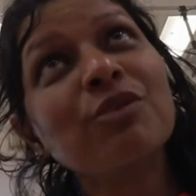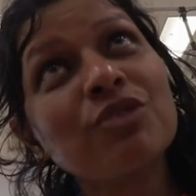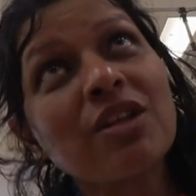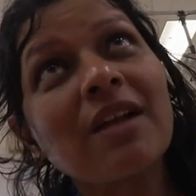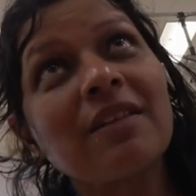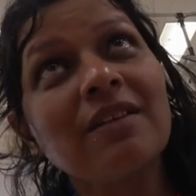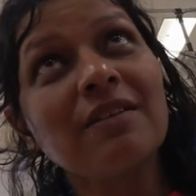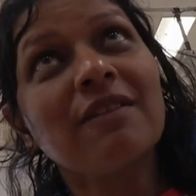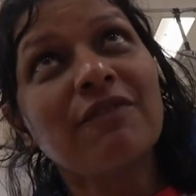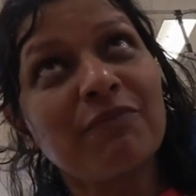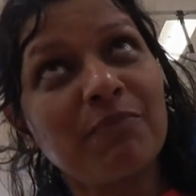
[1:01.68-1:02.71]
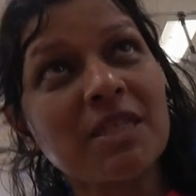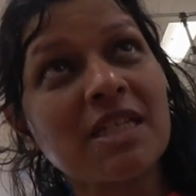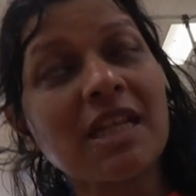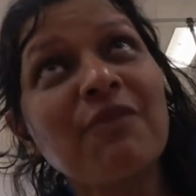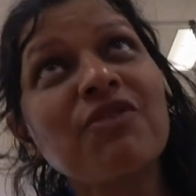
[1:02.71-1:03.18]
Gujarati. Right.
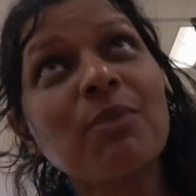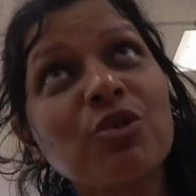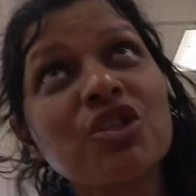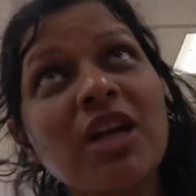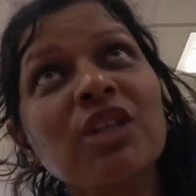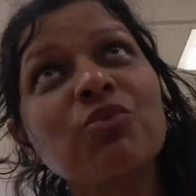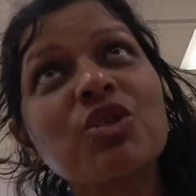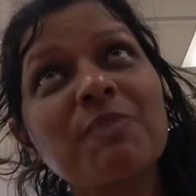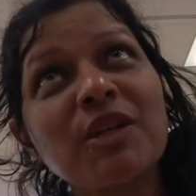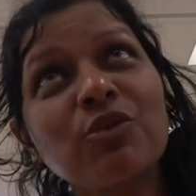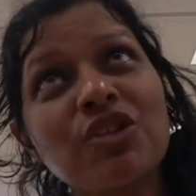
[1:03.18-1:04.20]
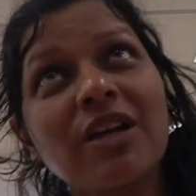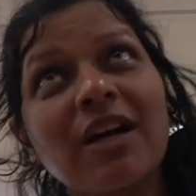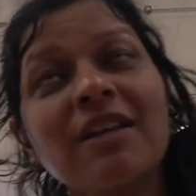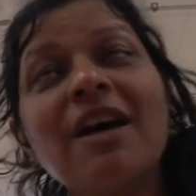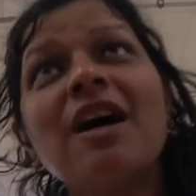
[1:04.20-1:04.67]
Person yes, from yes. Gujarat would speak
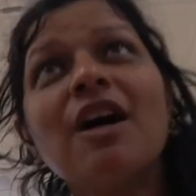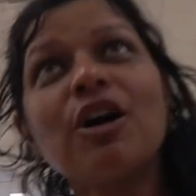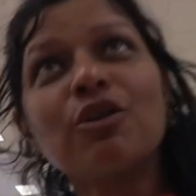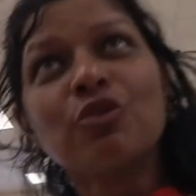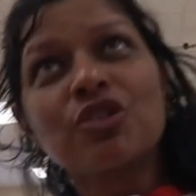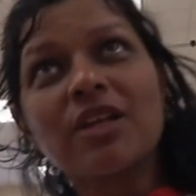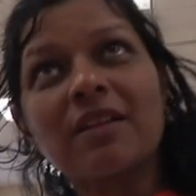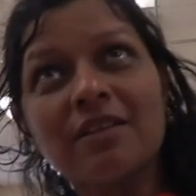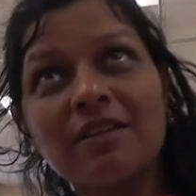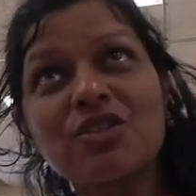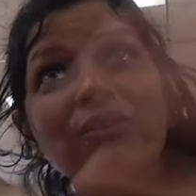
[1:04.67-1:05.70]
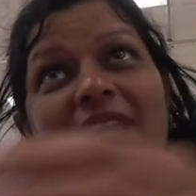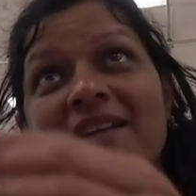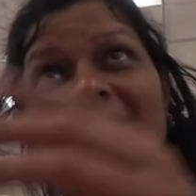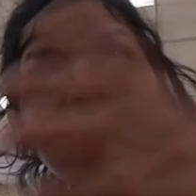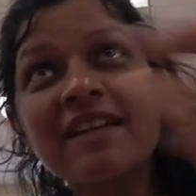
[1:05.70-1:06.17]
Gujarat uh, Gujarati. So
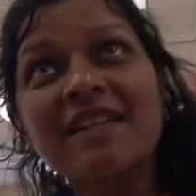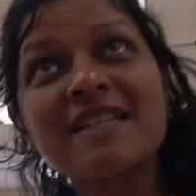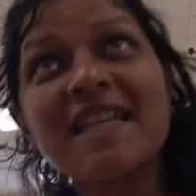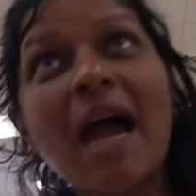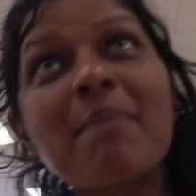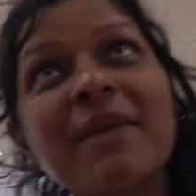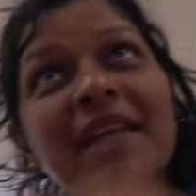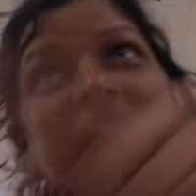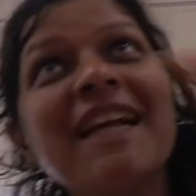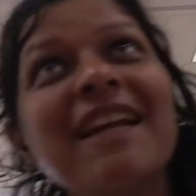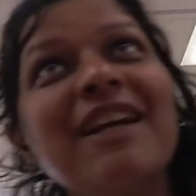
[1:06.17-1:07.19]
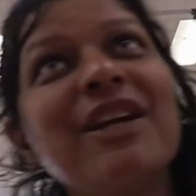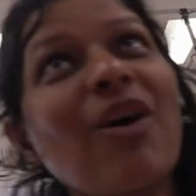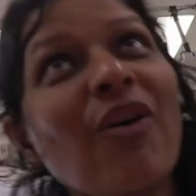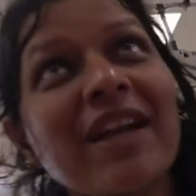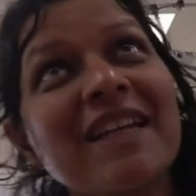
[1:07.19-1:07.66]
that, that doesn't happen in
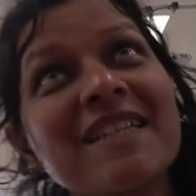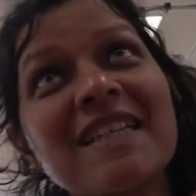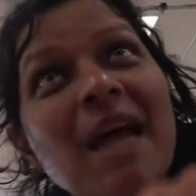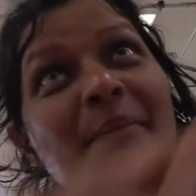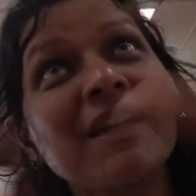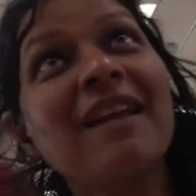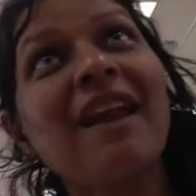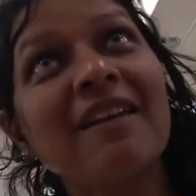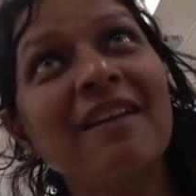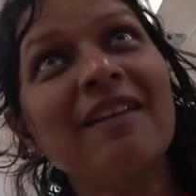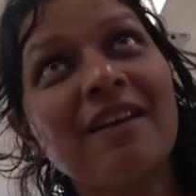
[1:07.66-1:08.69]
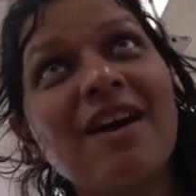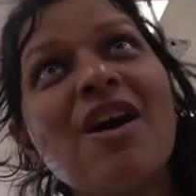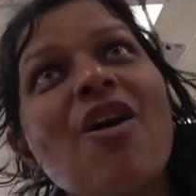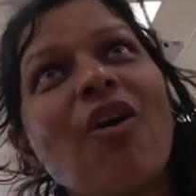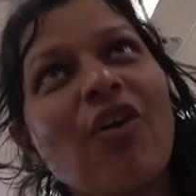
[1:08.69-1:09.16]
England or it doesn't happen in London.
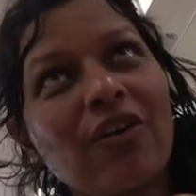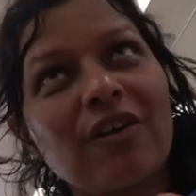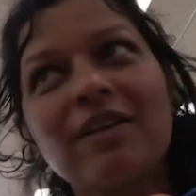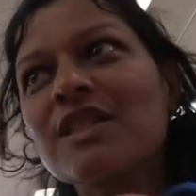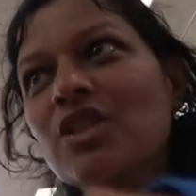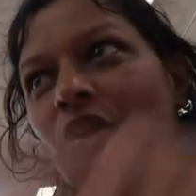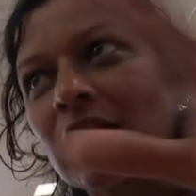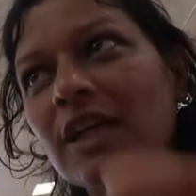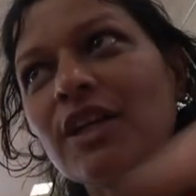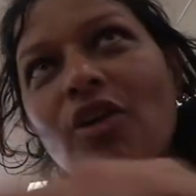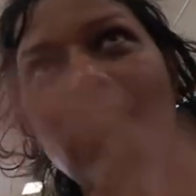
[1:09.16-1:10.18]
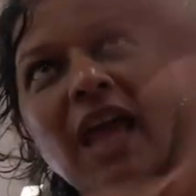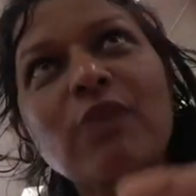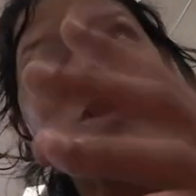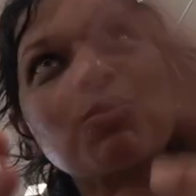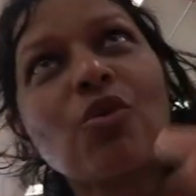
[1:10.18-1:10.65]
No. Or in Scotland, your
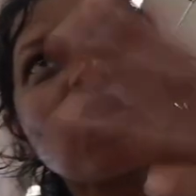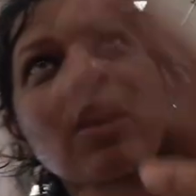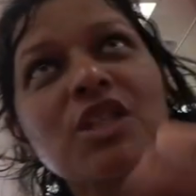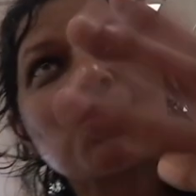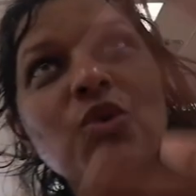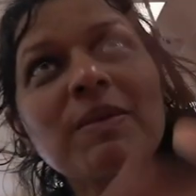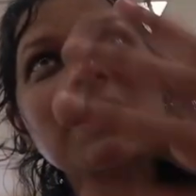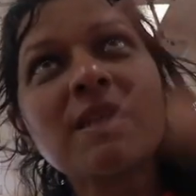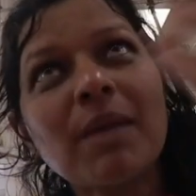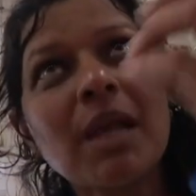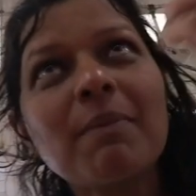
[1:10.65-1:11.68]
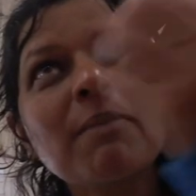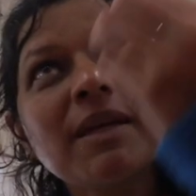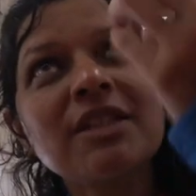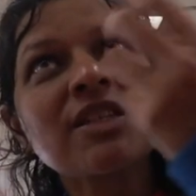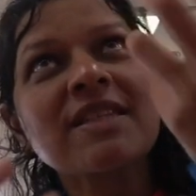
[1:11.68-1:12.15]
language more or less would be similar.
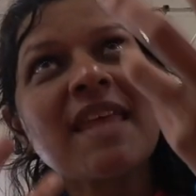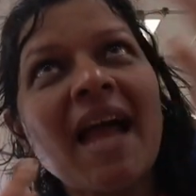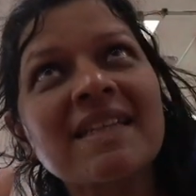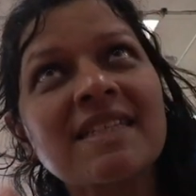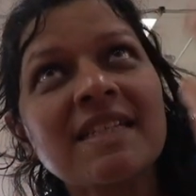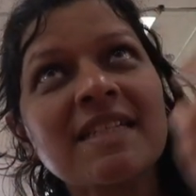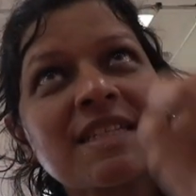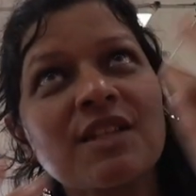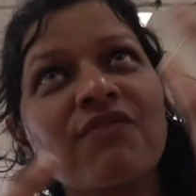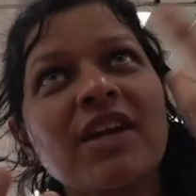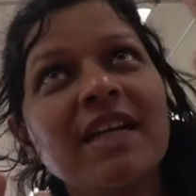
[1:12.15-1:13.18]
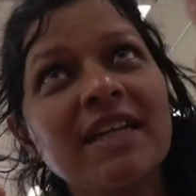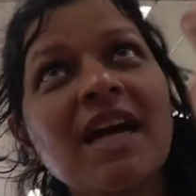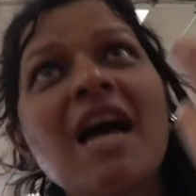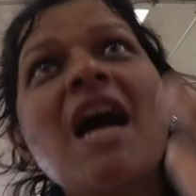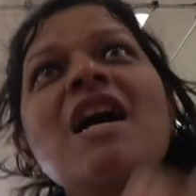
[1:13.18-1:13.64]
Maybe just the accent is it's different. The
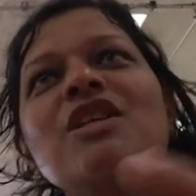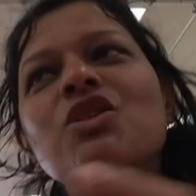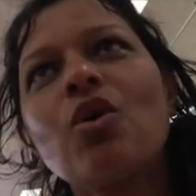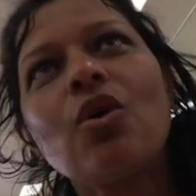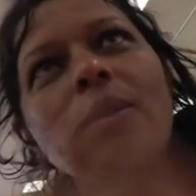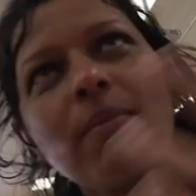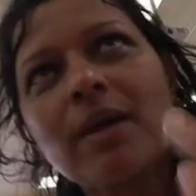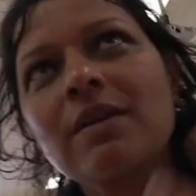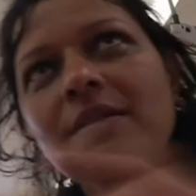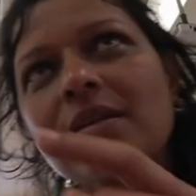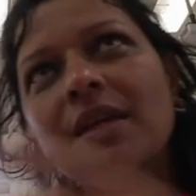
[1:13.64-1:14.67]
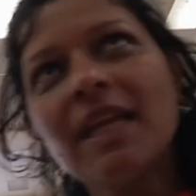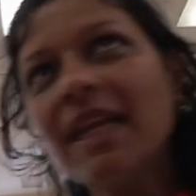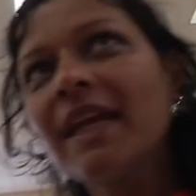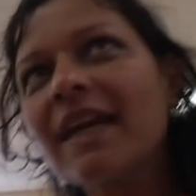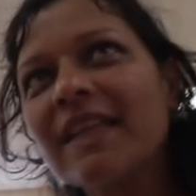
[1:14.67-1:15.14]
accent. So, but
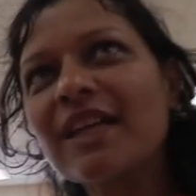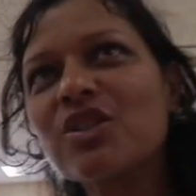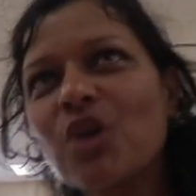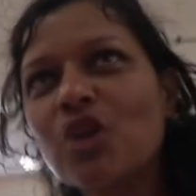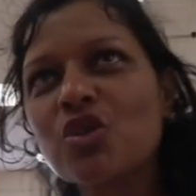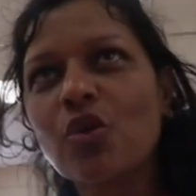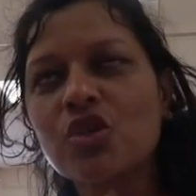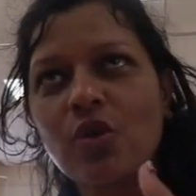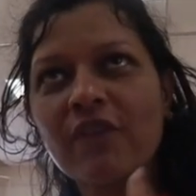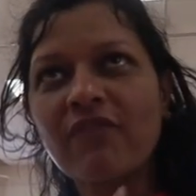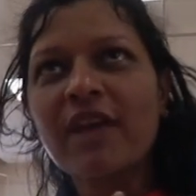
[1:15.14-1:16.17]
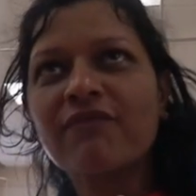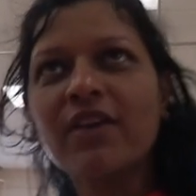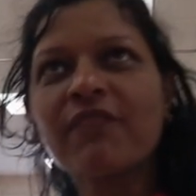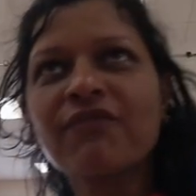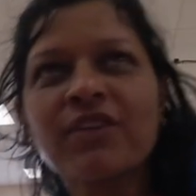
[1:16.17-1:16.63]
in India, that is not so. So if, if,
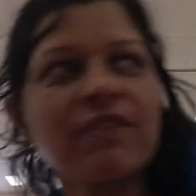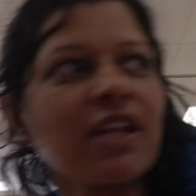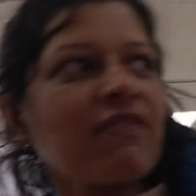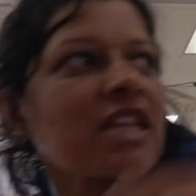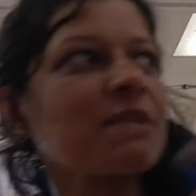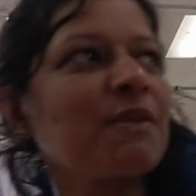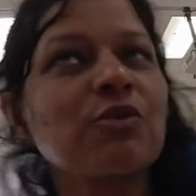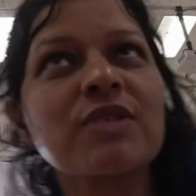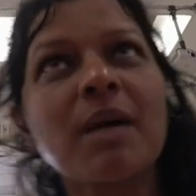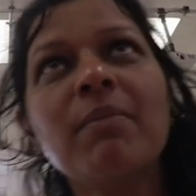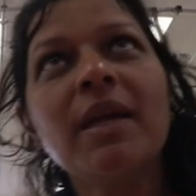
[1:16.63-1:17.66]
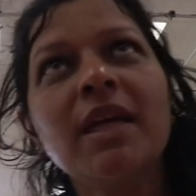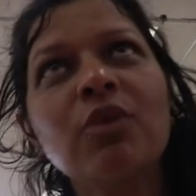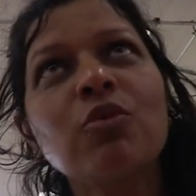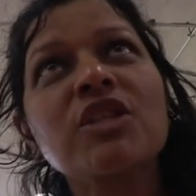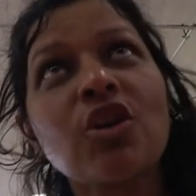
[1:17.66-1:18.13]
if even if I speak to
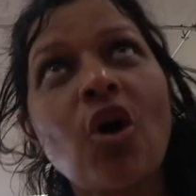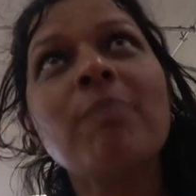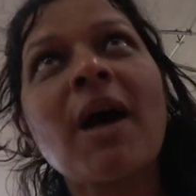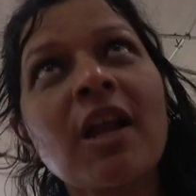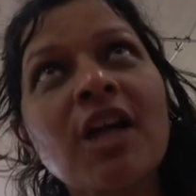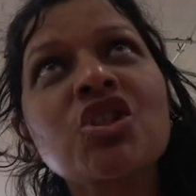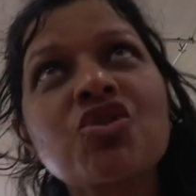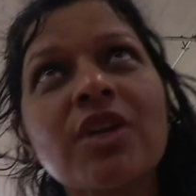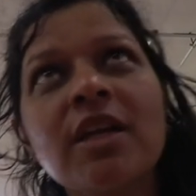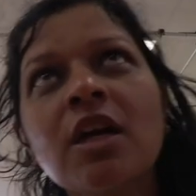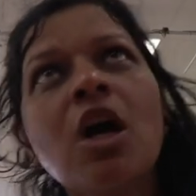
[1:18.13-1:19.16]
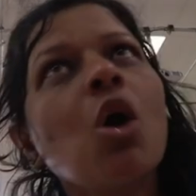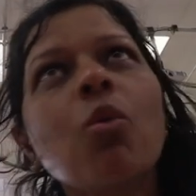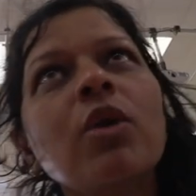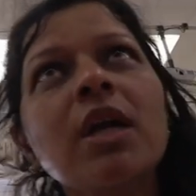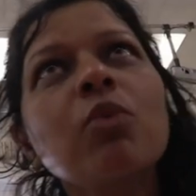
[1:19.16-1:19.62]
somebody who is a non-Maharashtrian,
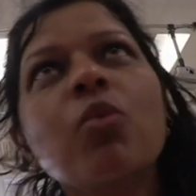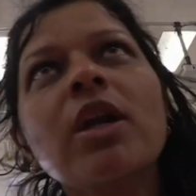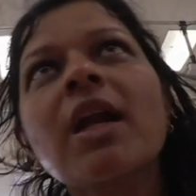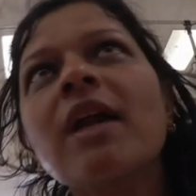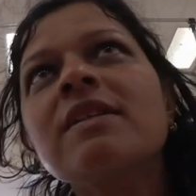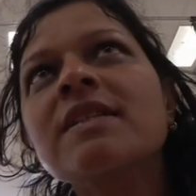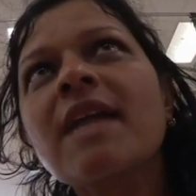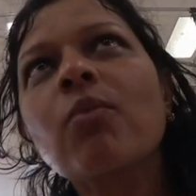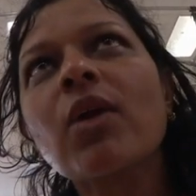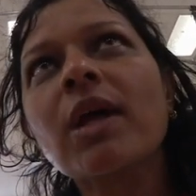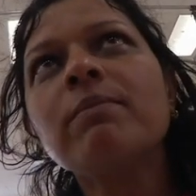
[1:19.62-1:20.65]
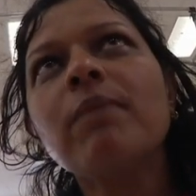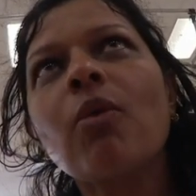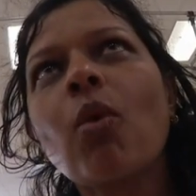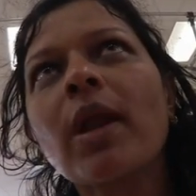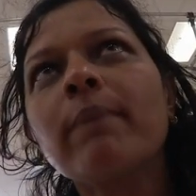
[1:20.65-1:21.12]
wouldn't wouldn't understand what
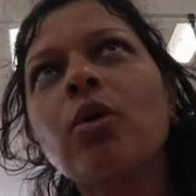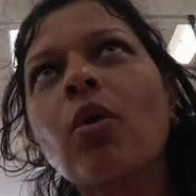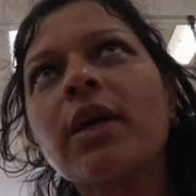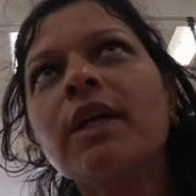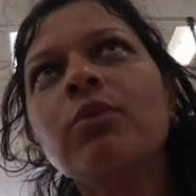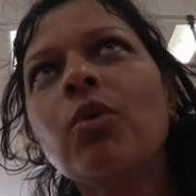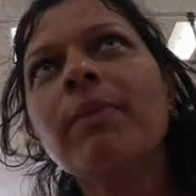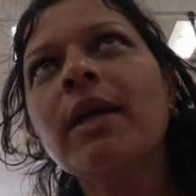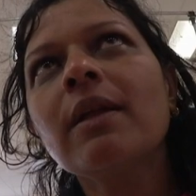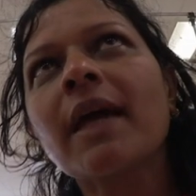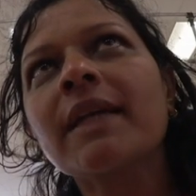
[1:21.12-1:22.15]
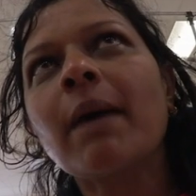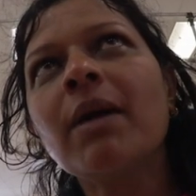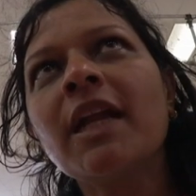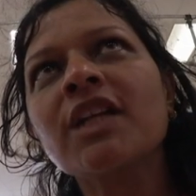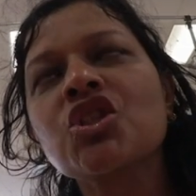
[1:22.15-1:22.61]
I'm what I'm talking. It would be like yeah,
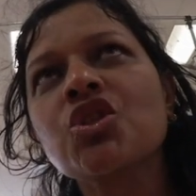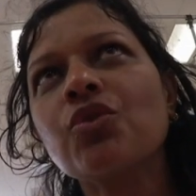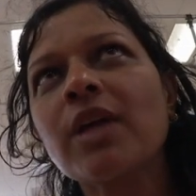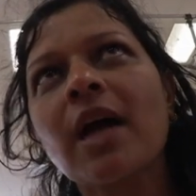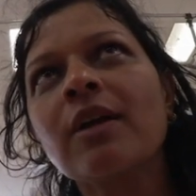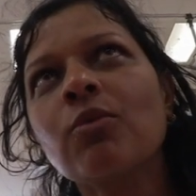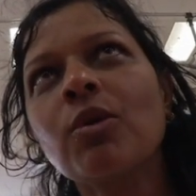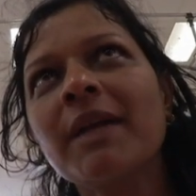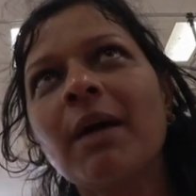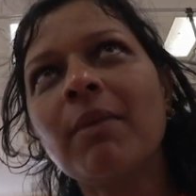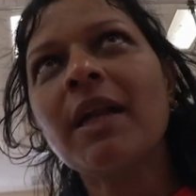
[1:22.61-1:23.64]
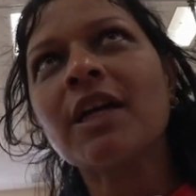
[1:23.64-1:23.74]
double Dutch too. Yeah, it would be double